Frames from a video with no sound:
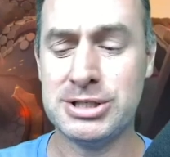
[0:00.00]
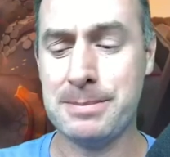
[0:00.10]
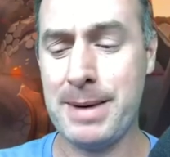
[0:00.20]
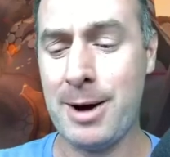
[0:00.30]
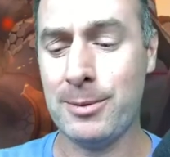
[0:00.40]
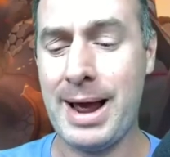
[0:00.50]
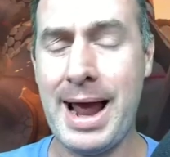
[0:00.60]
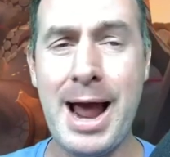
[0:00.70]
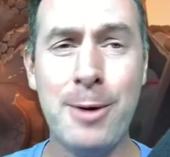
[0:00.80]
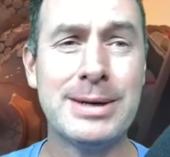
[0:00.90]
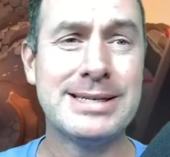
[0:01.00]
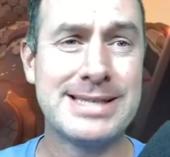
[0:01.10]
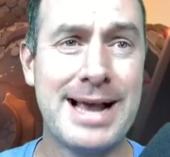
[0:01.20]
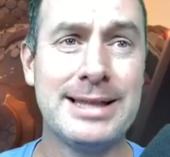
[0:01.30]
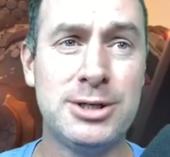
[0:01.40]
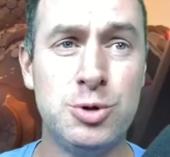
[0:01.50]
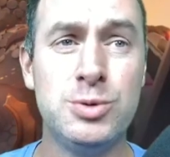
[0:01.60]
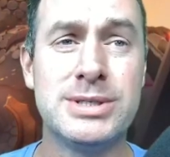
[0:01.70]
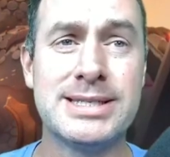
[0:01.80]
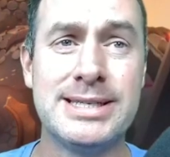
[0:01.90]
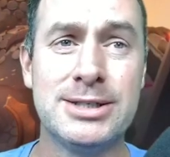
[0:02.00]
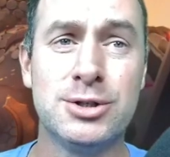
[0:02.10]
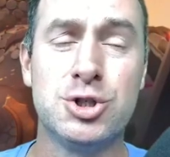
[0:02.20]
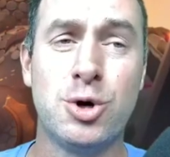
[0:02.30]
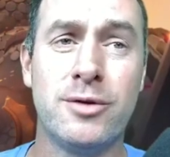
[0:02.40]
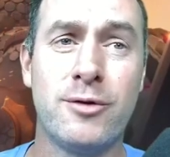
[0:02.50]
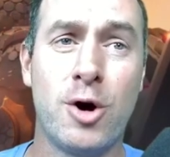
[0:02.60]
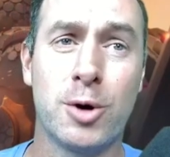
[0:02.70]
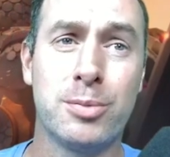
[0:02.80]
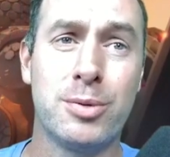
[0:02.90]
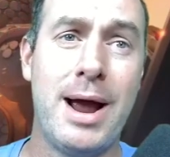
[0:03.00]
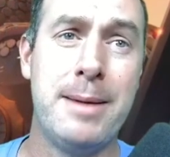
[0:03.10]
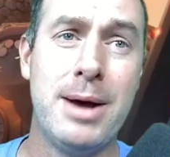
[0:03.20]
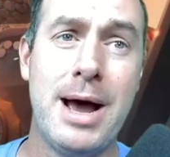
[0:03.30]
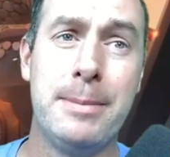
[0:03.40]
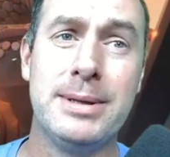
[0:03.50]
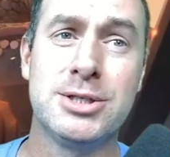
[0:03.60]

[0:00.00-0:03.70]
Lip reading: questions about how exactly to skill Joan of Arc Prime up.